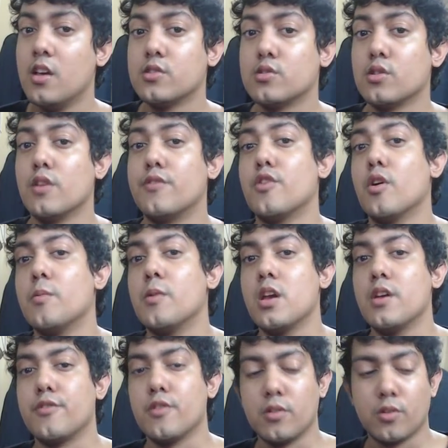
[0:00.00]
So if
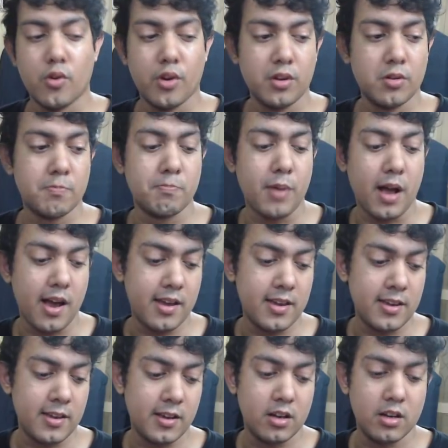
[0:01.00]
you're going to
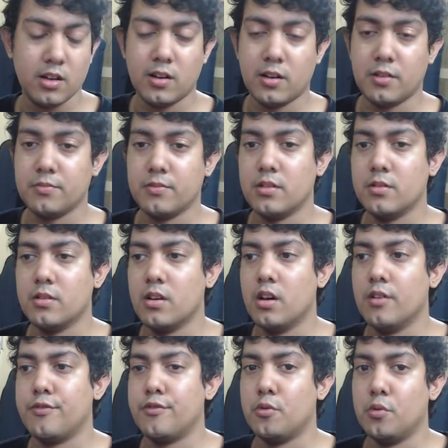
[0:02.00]
buy
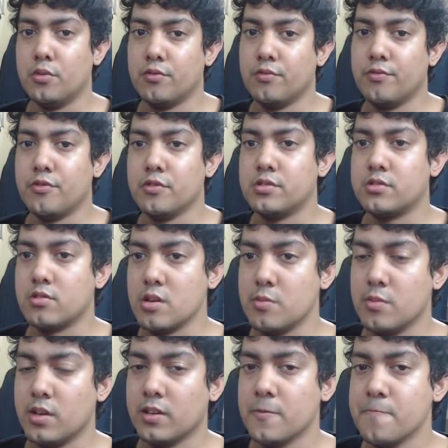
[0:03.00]
a phone for
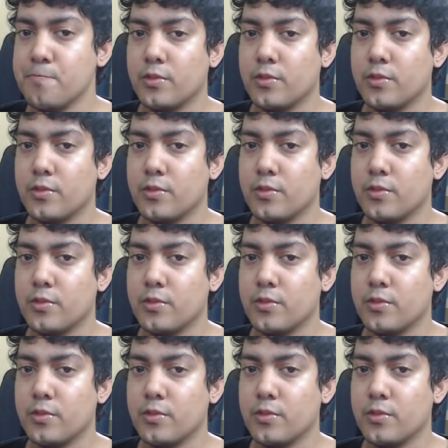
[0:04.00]
streaming,